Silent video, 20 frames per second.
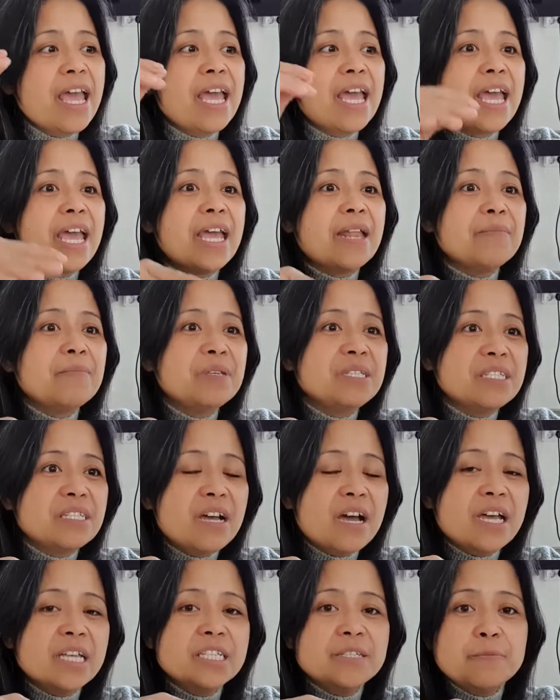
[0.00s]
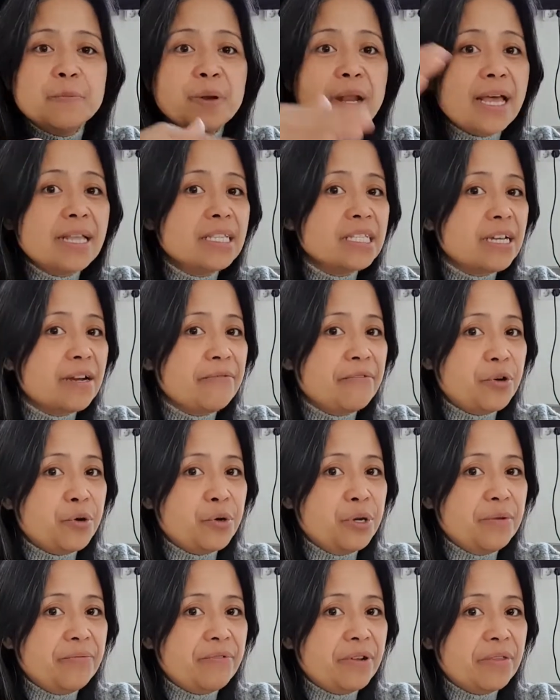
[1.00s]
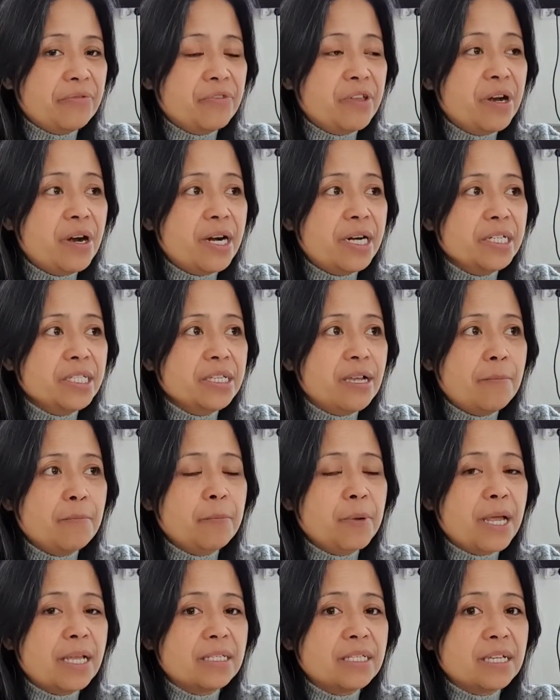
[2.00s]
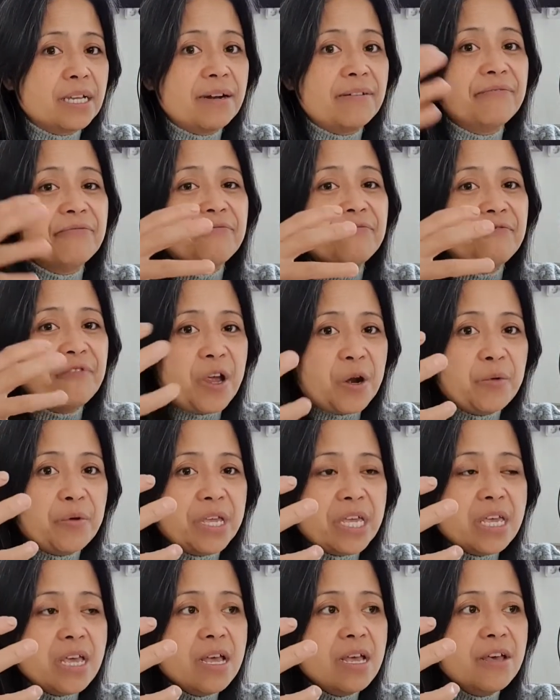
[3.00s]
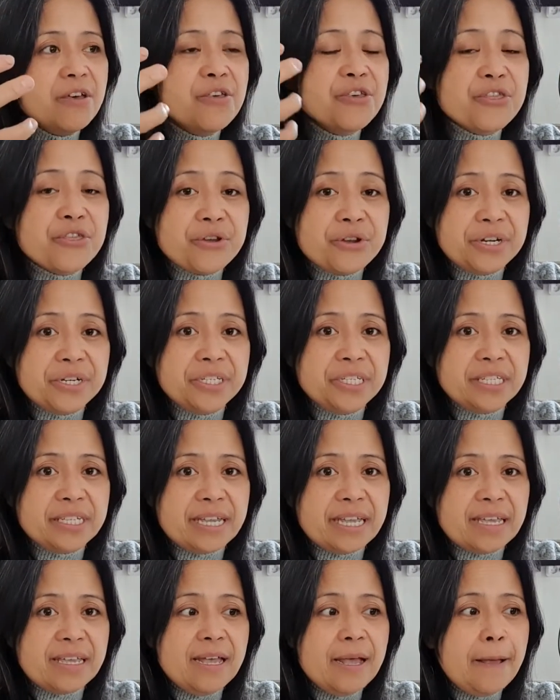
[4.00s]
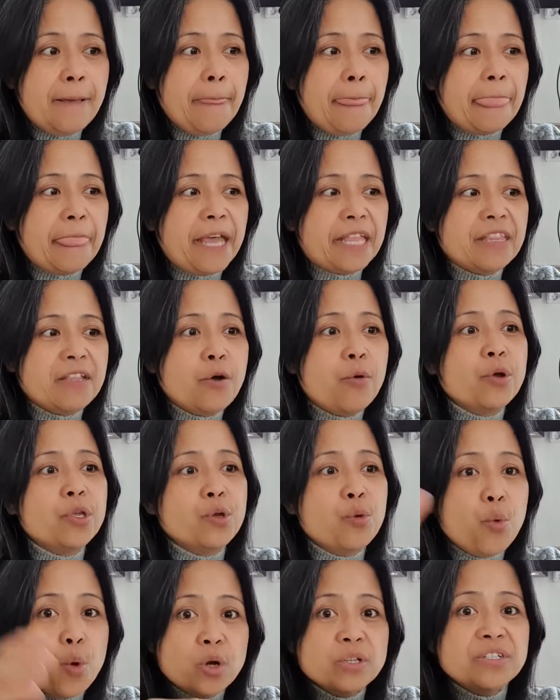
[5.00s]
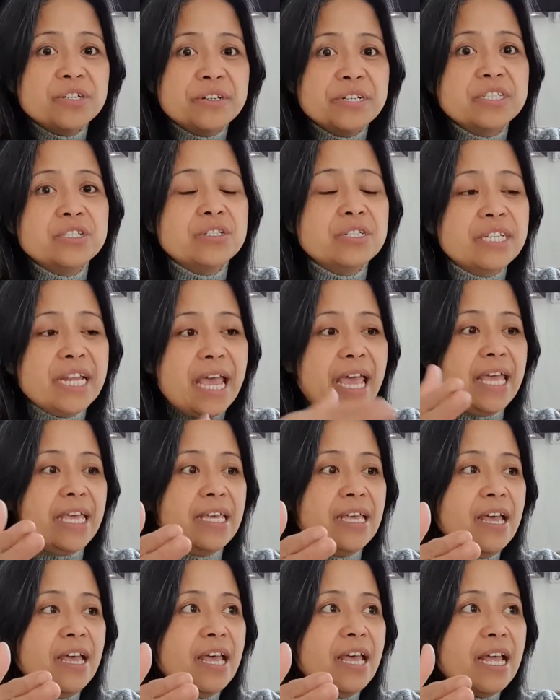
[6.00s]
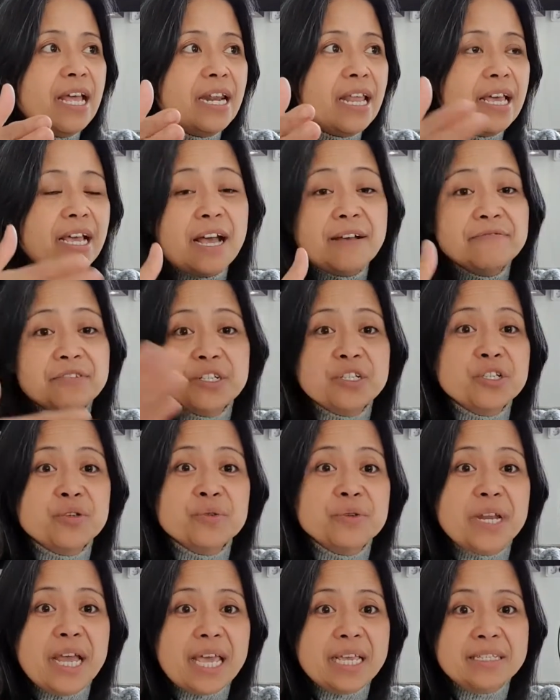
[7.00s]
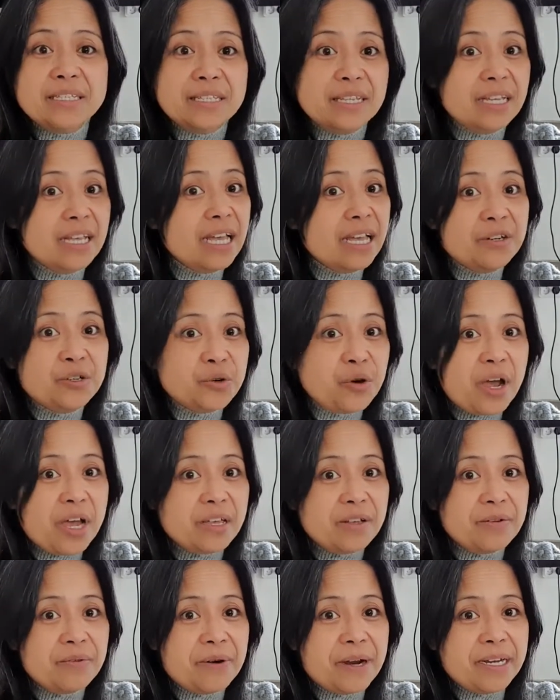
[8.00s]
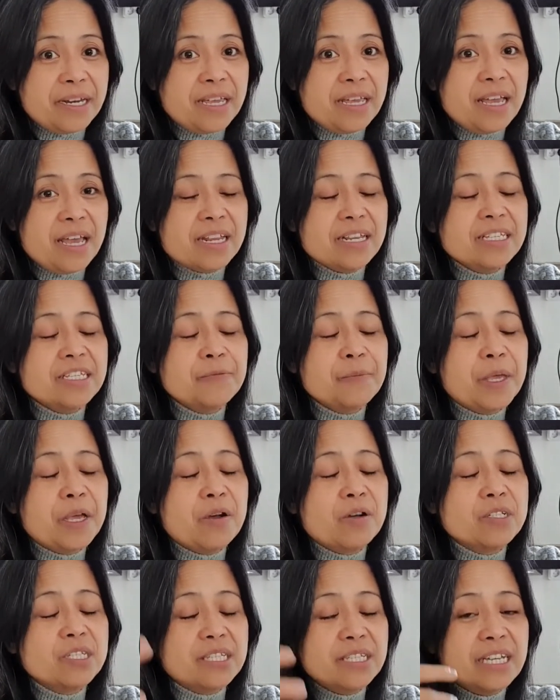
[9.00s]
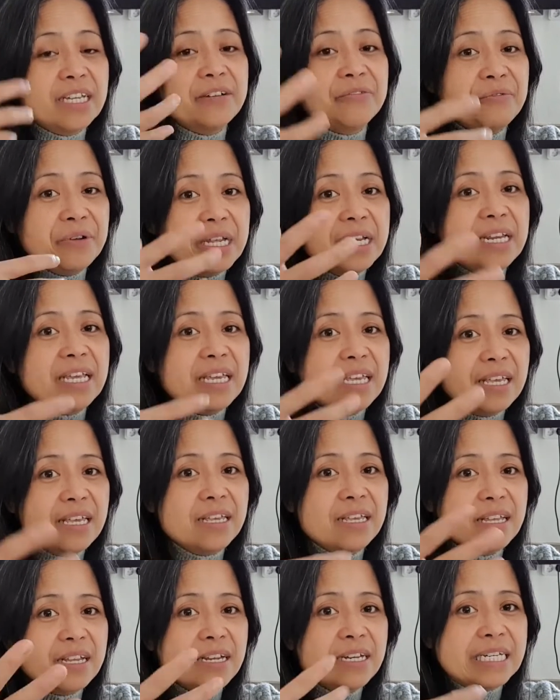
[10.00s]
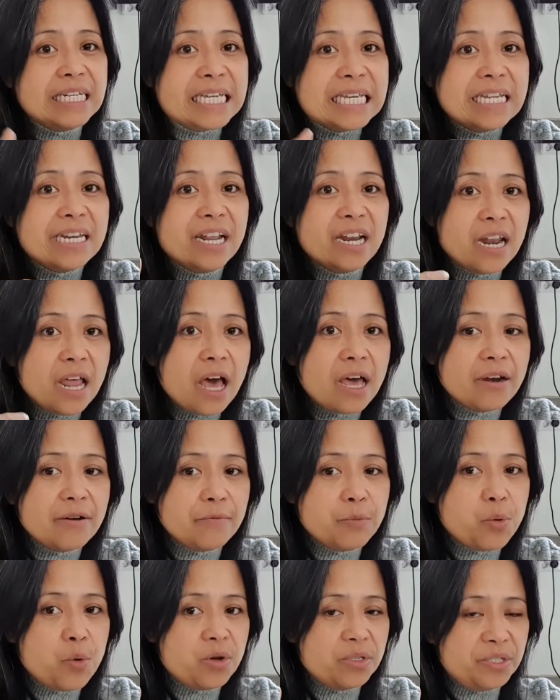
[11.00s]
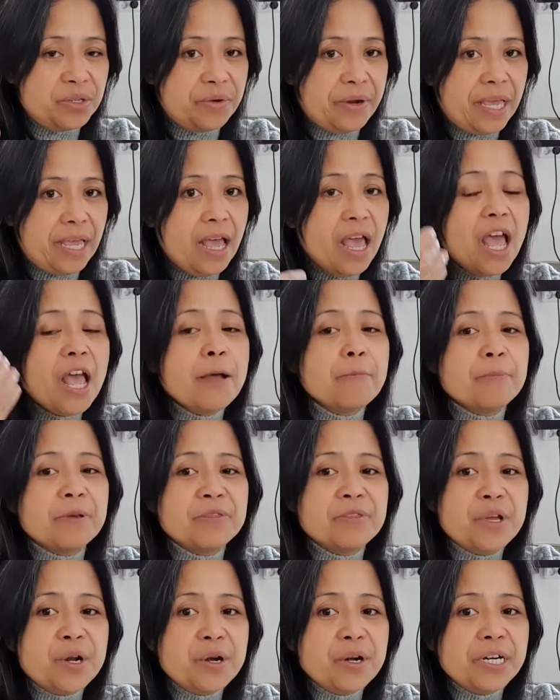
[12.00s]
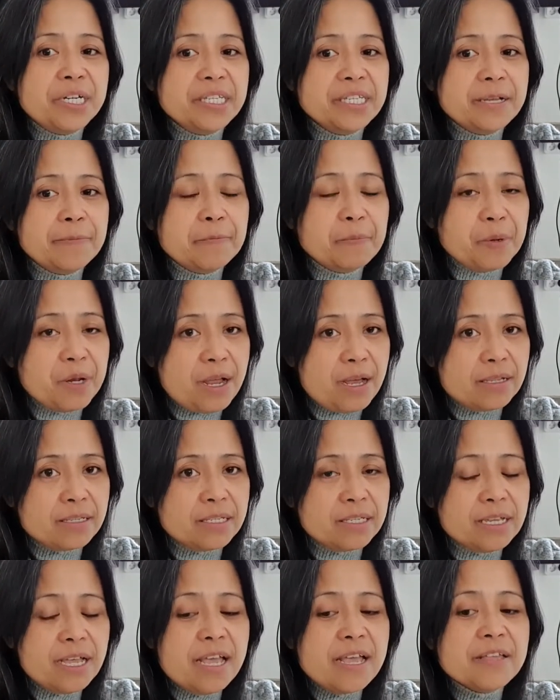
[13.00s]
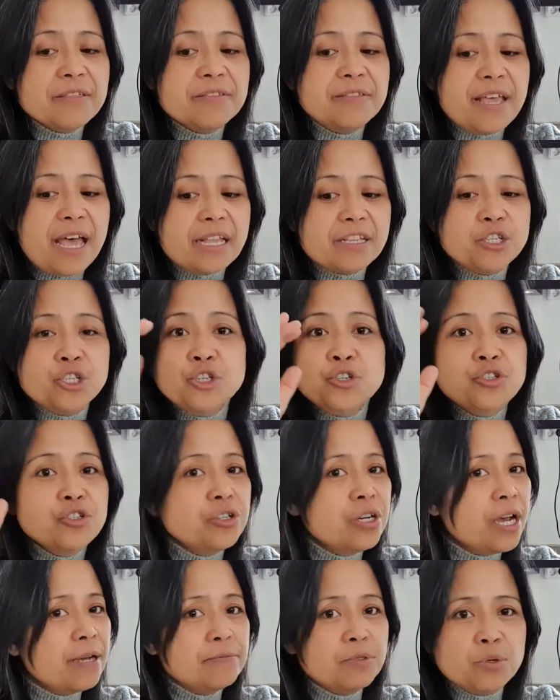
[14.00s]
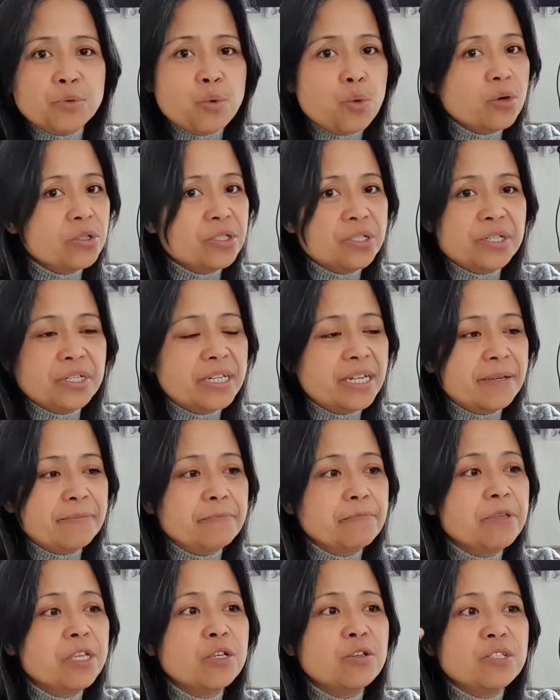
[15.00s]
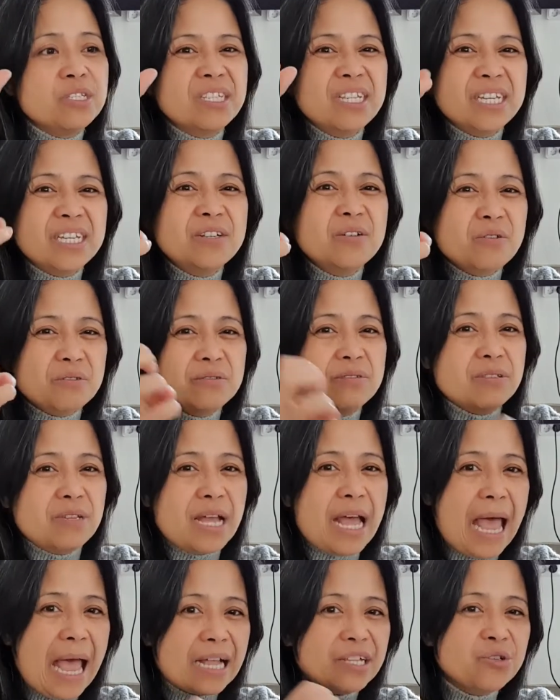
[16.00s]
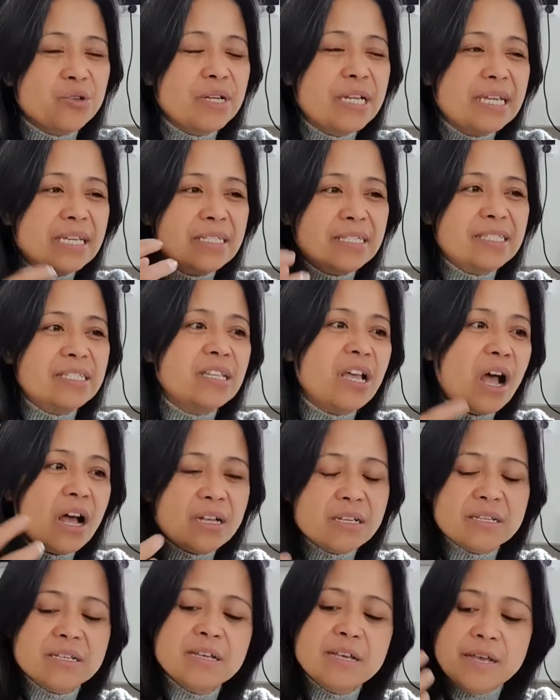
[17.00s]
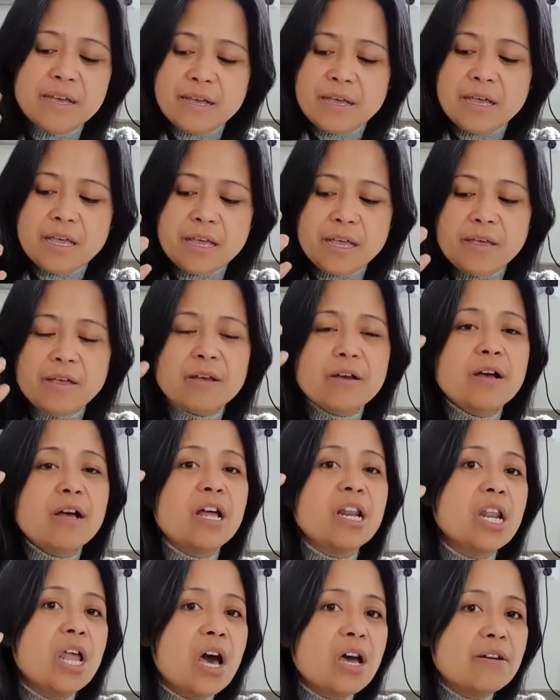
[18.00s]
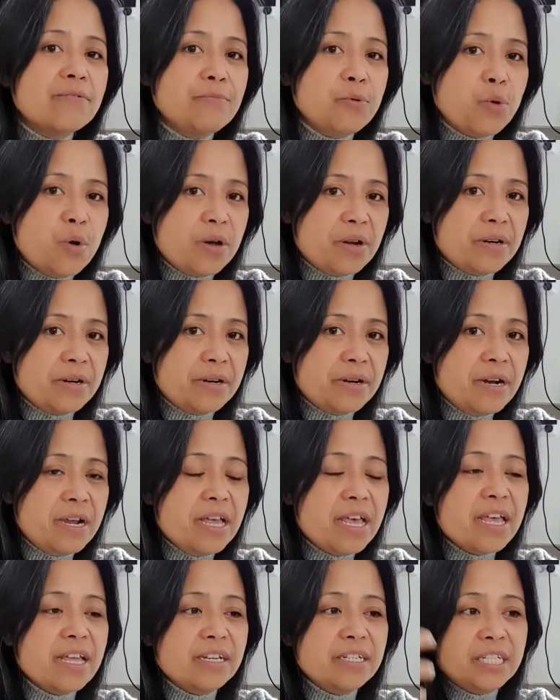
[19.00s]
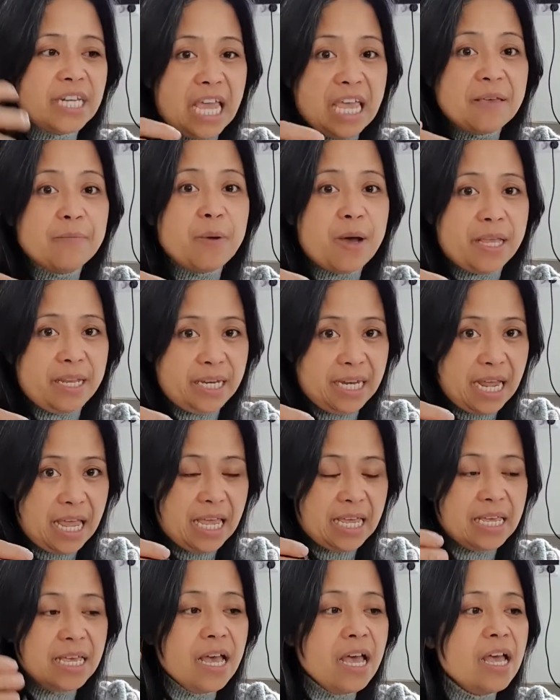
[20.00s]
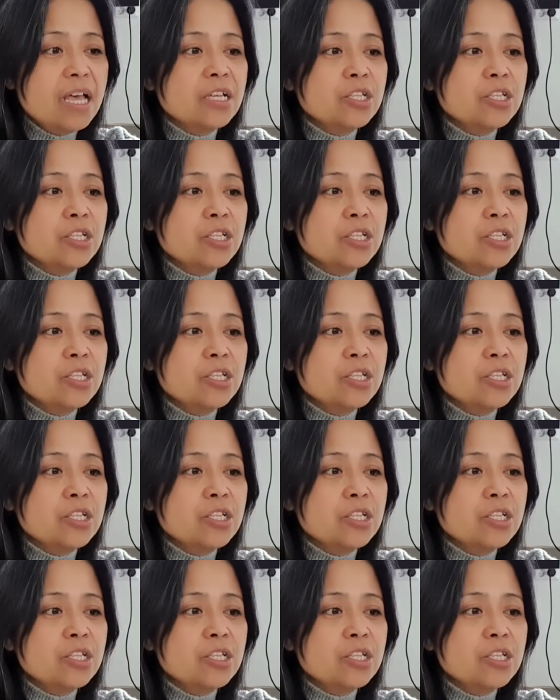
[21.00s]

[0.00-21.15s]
And besides, plants are very different. There are some plants that are very thirsty, that you water it today and like after 2 days they get dry already, and it's because they really need a lot of watering. But there are some plants that you don't have to water them because they don't actually suck a lot of water day by day.